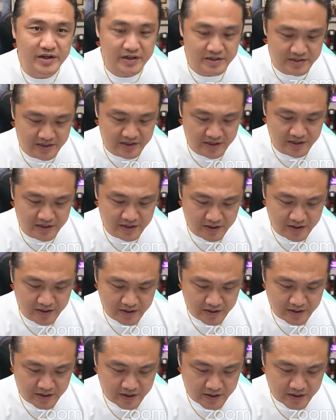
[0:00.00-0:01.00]
is
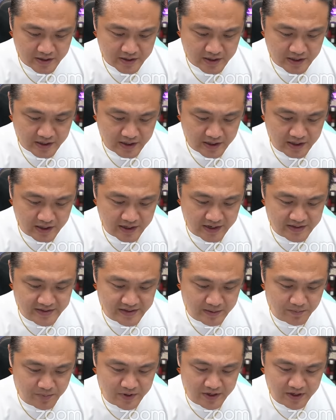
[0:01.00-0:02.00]

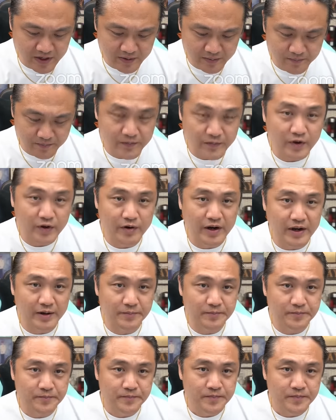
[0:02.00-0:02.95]
S&P, all right?